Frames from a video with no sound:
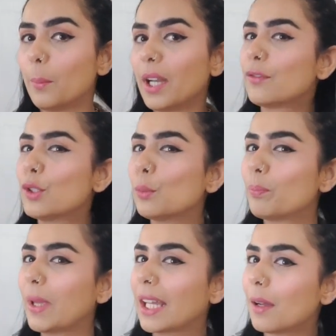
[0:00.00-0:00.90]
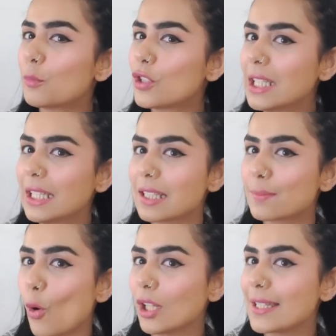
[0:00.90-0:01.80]
But if you pick up really
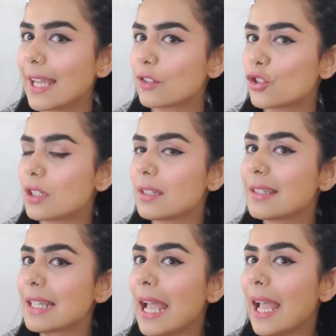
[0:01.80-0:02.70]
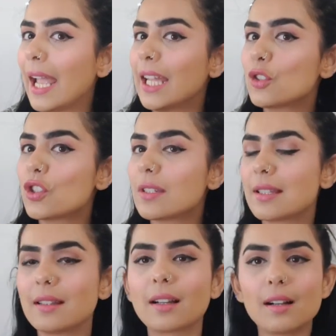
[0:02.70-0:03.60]
small sections,
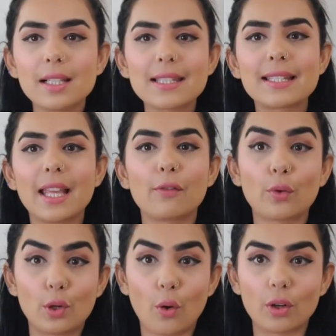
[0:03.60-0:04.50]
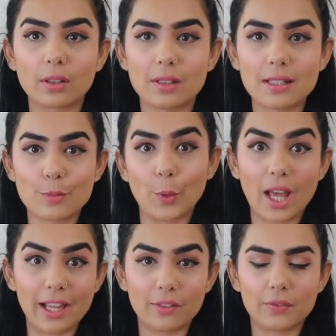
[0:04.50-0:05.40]
the curls stay for longer. That's what
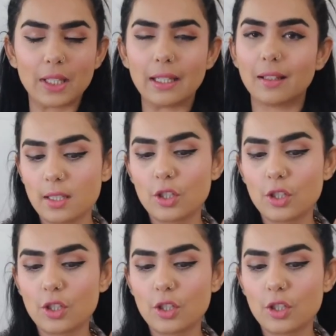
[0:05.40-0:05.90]
I feel.